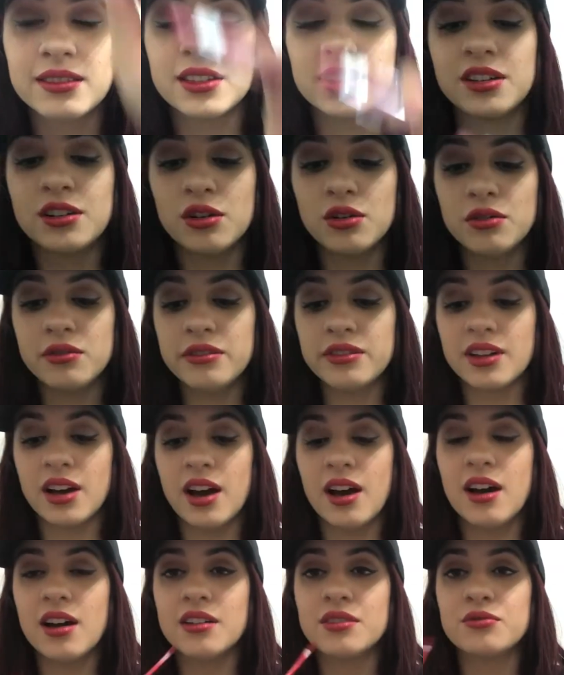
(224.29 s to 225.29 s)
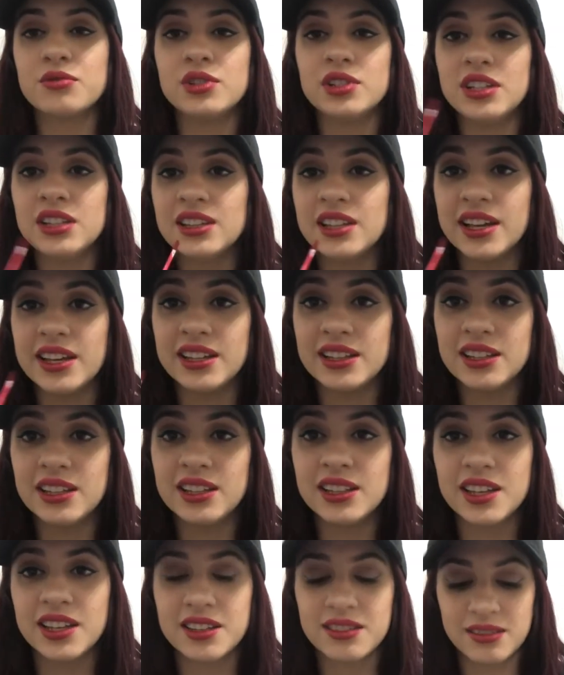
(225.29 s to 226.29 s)
It goes on really lightly,
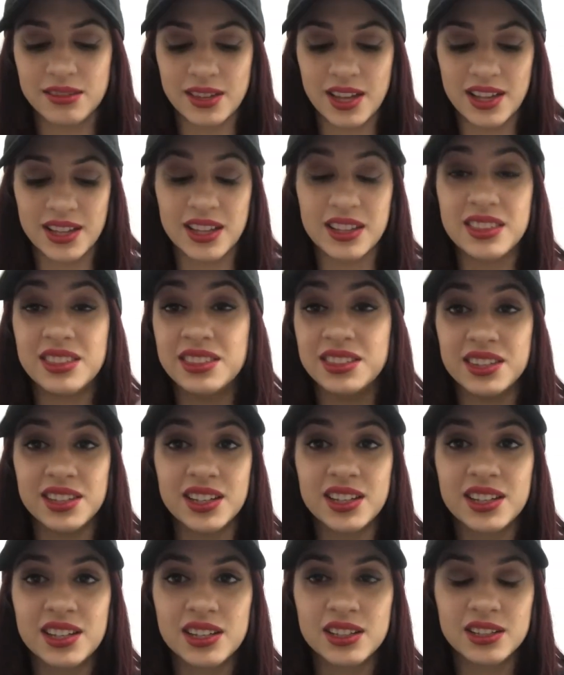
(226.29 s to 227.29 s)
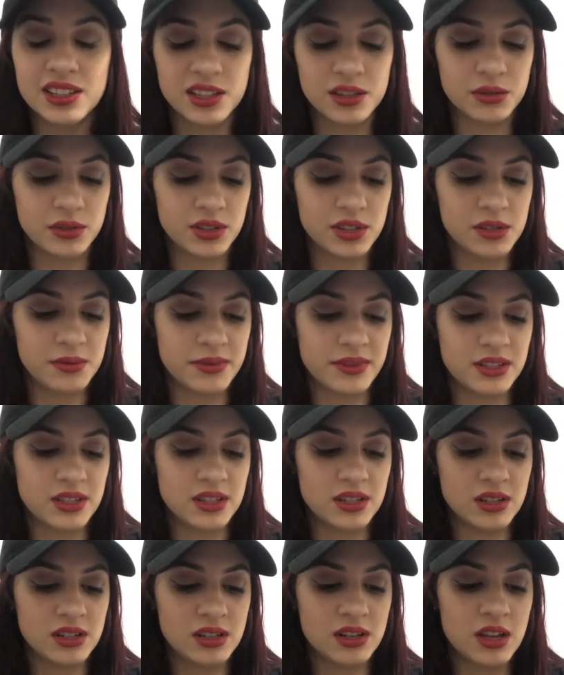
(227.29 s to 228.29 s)
like it's not a thick liquid
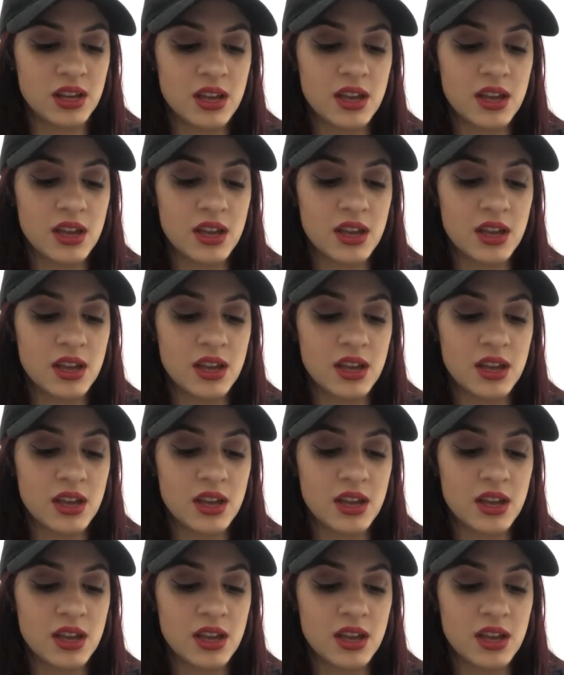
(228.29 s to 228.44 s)
lipstick,